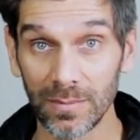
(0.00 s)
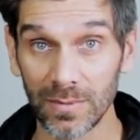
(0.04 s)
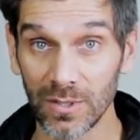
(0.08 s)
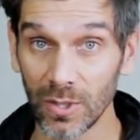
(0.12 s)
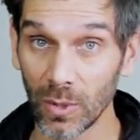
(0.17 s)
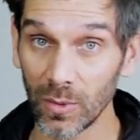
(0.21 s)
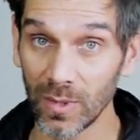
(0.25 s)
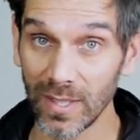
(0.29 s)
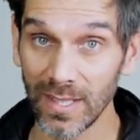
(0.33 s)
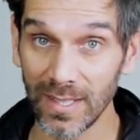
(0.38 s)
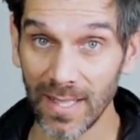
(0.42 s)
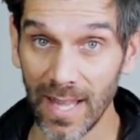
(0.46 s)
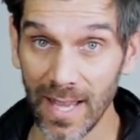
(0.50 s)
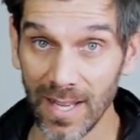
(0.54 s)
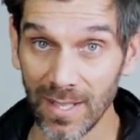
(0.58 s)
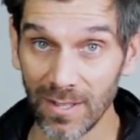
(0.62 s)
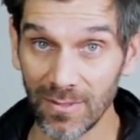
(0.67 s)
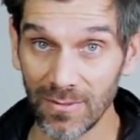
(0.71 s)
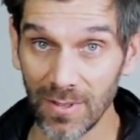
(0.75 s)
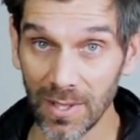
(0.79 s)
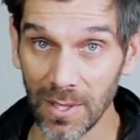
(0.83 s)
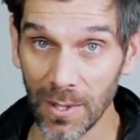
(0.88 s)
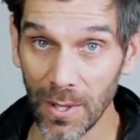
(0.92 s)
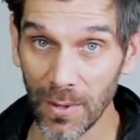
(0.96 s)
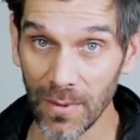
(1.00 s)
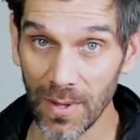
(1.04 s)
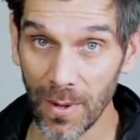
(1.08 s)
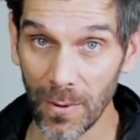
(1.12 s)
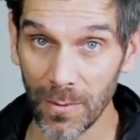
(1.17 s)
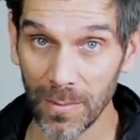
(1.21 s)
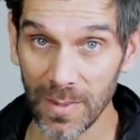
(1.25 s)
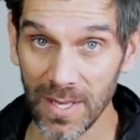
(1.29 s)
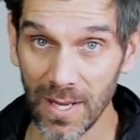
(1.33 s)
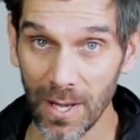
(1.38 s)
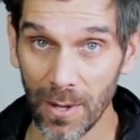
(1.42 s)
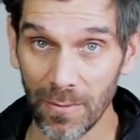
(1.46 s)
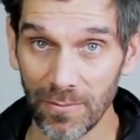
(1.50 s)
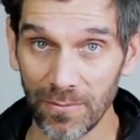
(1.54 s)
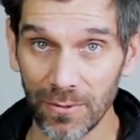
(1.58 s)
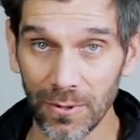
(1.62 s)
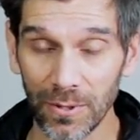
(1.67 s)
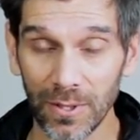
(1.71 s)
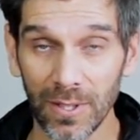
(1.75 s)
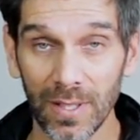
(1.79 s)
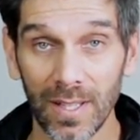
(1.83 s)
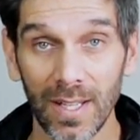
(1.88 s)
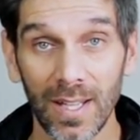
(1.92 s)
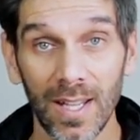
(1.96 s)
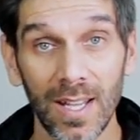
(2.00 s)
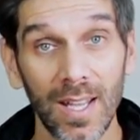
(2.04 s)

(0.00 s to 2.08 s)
Certainly like the video, that would be helpful.